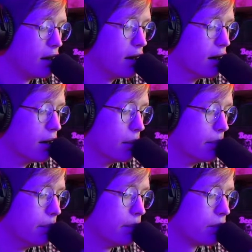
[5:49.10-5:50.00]

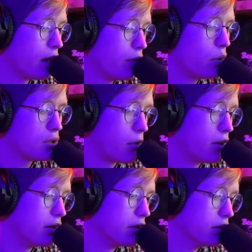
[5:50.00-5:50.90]
I've always
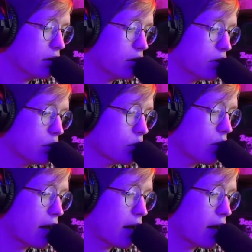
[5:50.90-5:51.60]
wanted to do